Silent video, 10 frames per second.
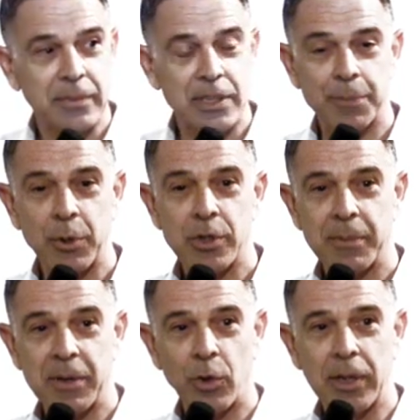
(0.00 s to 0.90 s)
That's supposed to
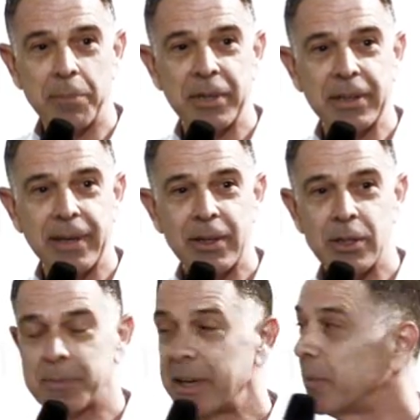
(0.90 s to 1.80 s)
be in really big
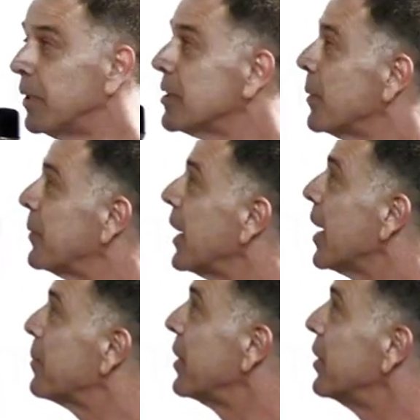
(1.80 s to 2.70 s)
letters, by the way, or something
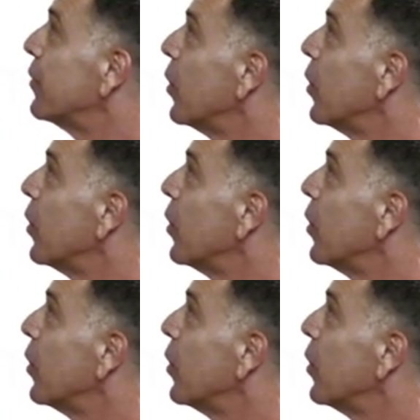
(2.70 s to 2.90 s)
happened in the